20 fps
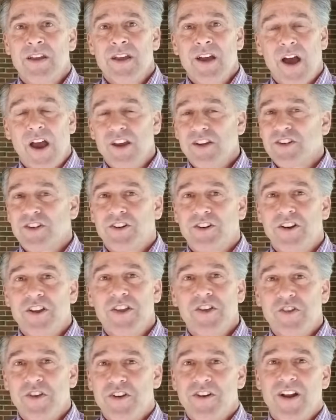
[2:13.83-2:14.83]
I assure
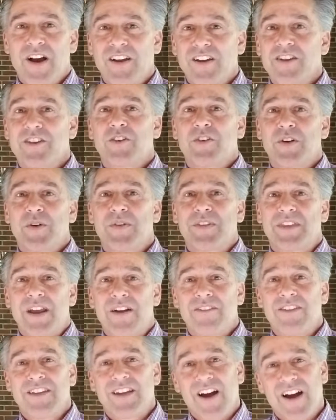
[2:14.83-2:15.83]
you, you're not going to agree with
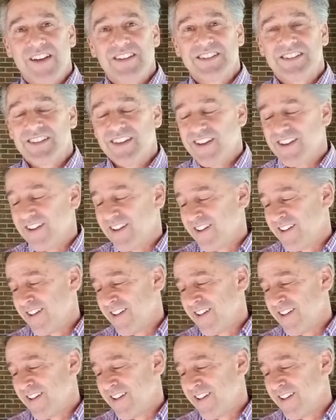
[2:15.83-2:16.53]
everything I say.